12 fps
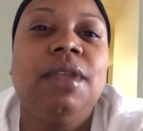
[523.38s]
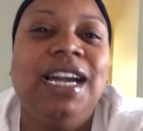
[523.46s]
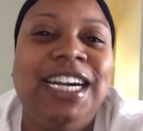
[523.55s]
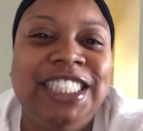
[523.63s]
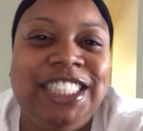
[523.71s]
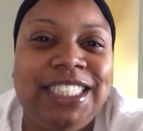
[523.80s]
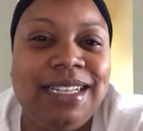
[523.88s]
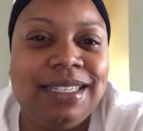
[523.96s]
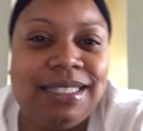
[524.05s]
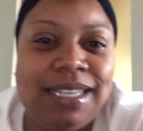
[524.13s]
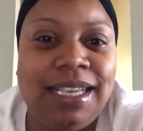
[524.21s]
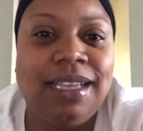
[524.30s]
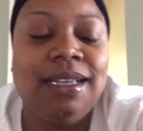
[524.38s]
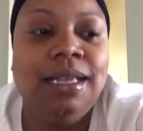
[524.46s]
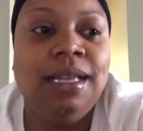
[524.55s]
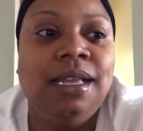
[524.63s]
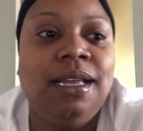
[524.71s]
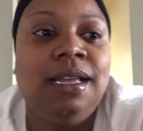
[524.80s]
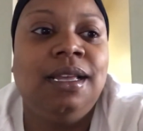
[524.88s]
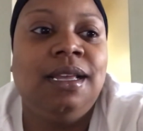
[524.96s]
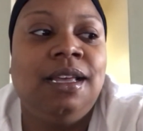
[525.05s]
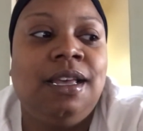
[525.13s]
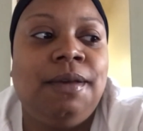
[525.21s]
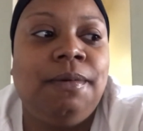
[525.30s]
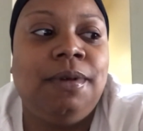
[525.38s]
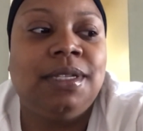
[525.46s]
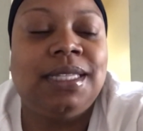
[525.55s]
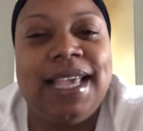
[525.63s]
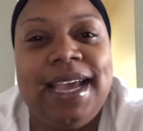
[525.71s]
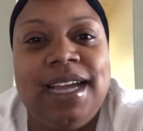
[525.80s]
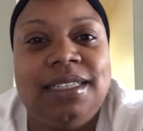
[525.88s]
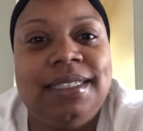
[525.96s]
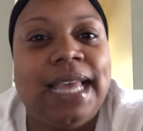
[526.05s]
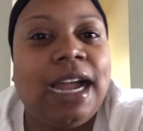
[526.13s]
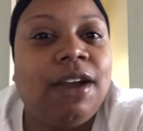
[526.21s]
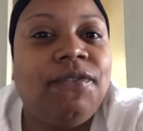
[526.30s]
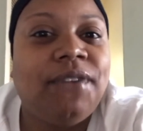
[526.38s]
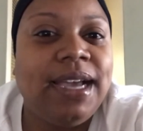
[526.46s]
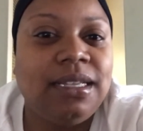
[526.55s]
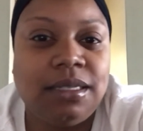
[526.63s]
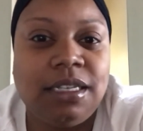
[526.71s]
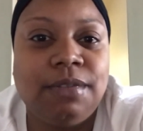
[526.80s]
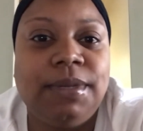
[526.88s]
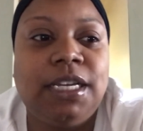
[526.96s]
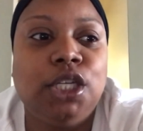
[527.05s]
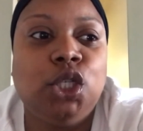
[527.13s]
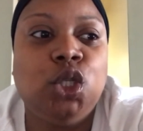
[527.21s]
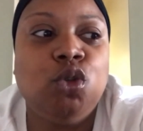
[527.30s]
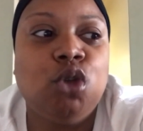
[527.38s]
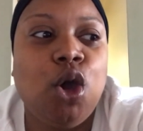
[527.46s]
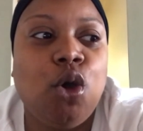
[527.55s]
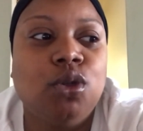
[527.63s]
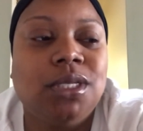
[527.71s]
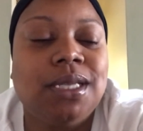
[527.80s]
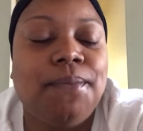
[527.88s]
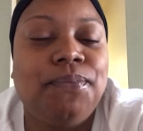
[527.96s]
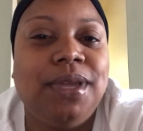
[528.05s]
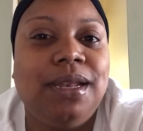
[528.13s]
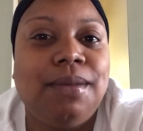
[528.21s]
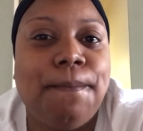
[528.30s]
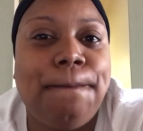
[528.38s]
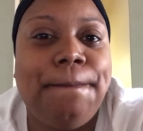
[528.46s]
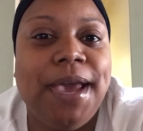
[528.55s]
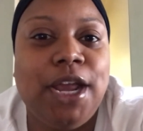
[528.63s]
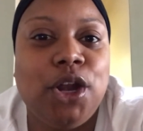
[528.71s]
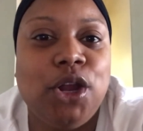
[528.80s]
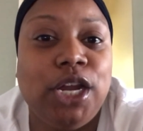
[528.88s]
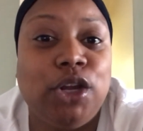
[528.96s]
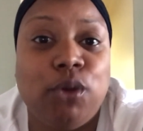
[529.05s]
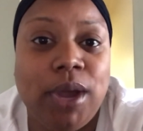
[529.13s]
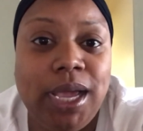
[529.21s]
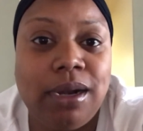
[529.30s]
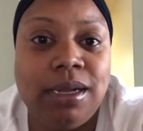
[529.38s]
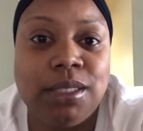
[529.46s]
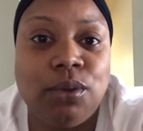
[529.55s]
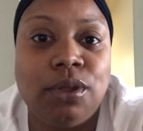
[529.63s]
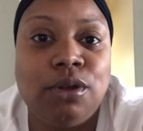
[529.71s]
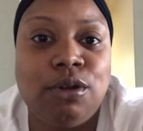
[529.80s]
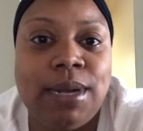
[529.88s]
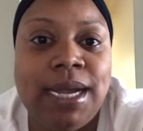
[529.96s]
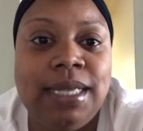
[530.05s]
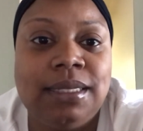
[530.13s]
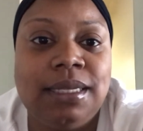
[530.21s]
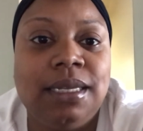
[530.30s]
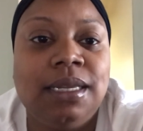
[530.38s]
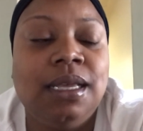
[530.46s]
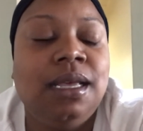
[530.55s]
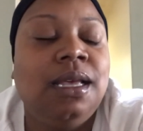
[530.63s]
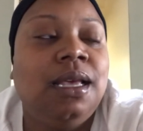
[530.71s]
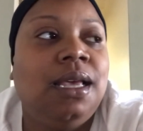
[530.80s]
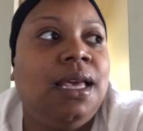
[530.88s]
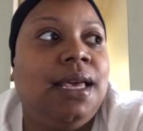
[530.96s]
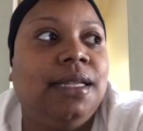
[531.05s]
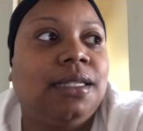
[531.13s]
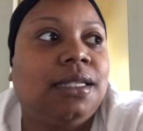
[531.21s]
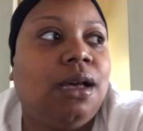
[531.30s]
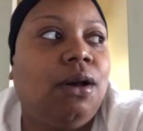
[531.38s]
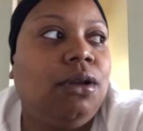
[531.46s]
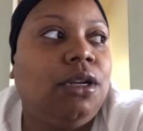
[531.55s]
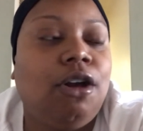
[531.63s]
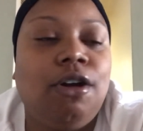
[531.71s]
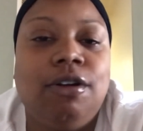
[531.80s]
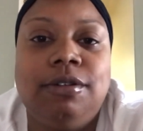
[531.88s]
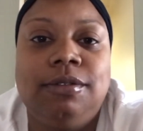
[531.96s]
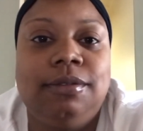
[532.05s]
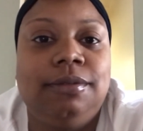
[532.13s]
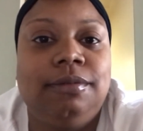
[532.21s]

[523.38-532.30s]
adjusting / sacrificing, because you know something better and greater is on the horizon. And so, you know,